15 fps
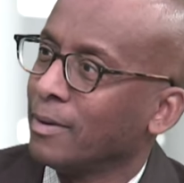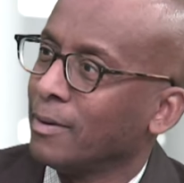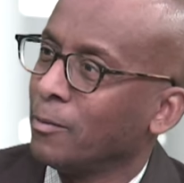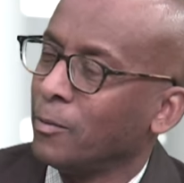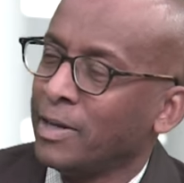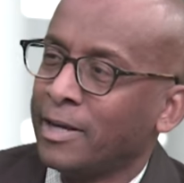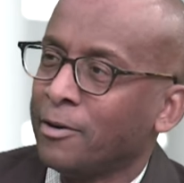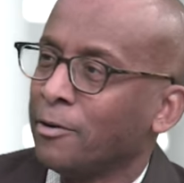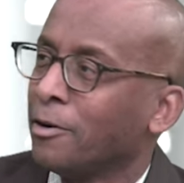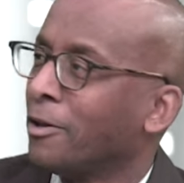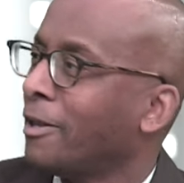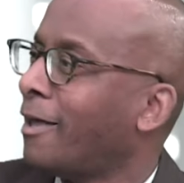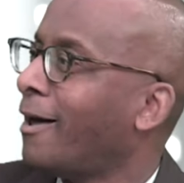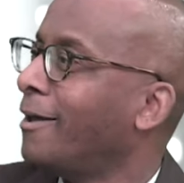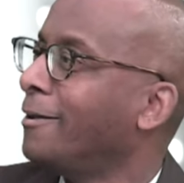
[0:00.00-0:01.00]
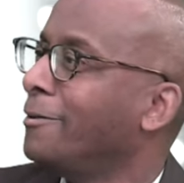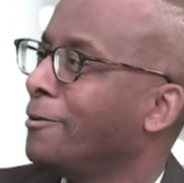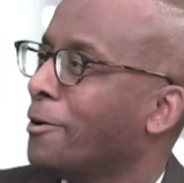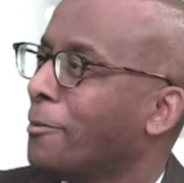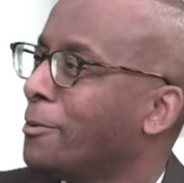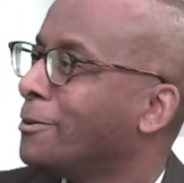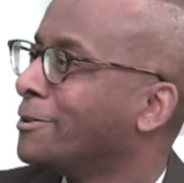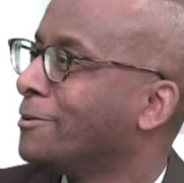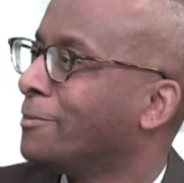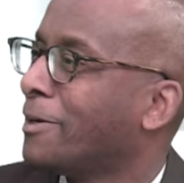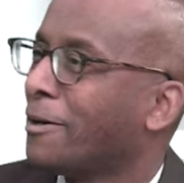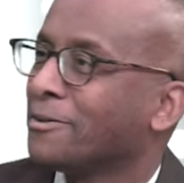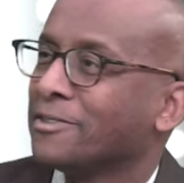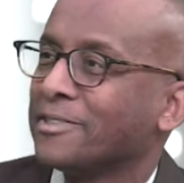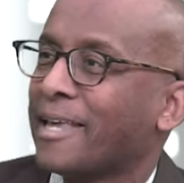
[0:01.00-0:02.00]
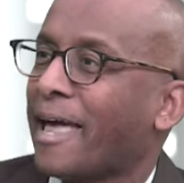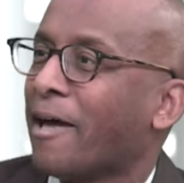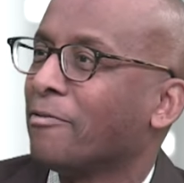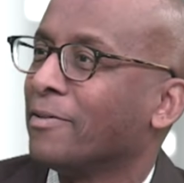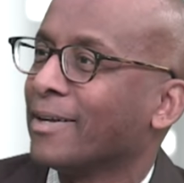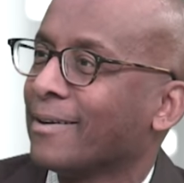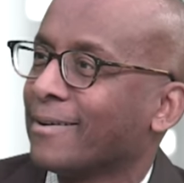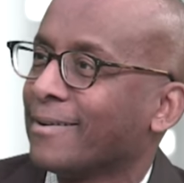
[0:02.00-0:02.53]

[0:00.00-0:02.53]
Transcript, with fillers: We hear a lot of numbers about staffing,